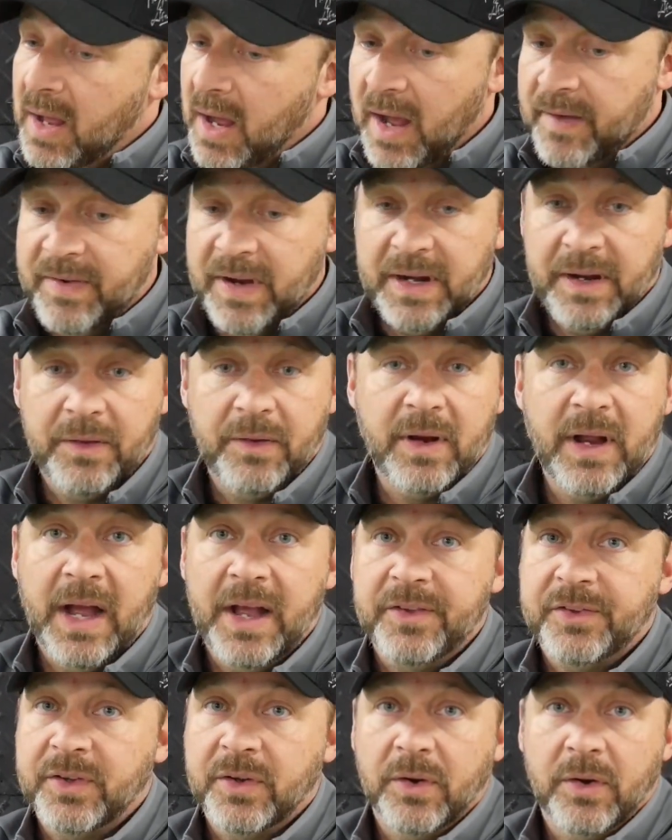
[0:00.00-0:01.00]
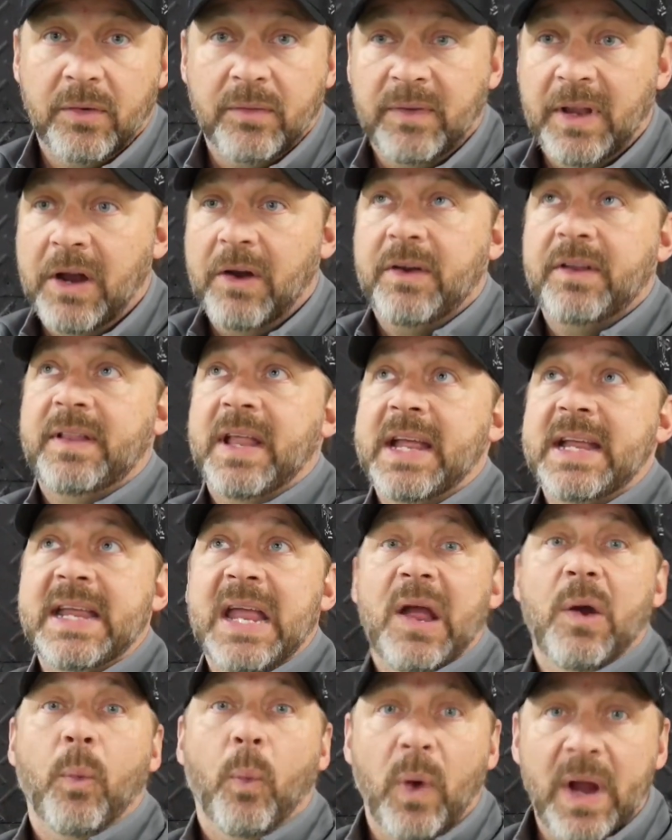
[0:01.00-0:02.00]
I've had other guys that are there, they
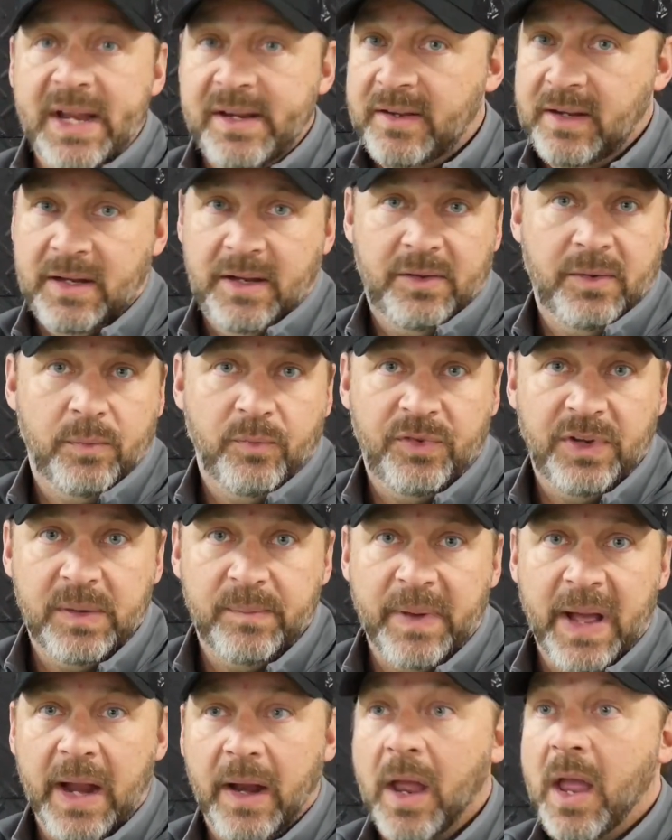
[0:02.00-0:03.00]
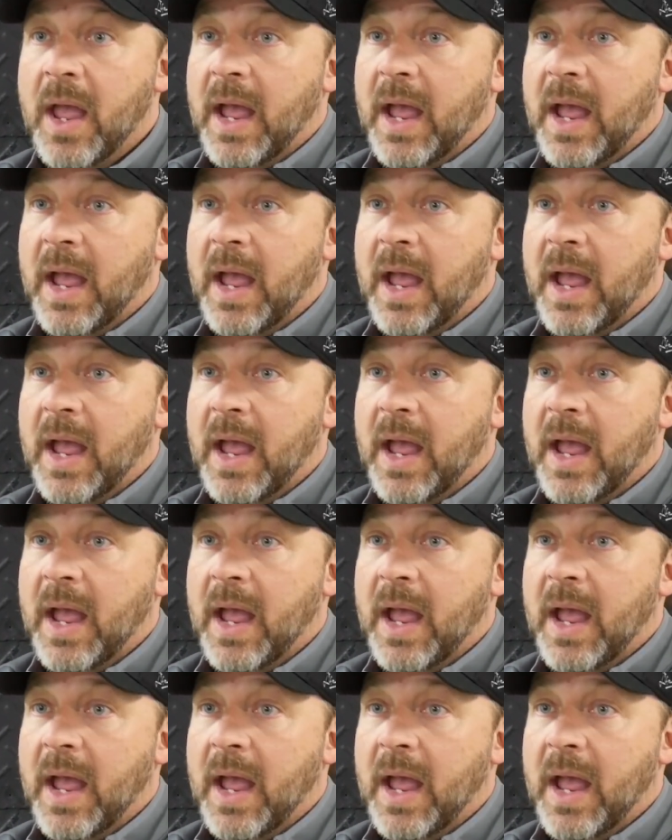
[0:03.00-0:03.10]
can't wait to get some feedback.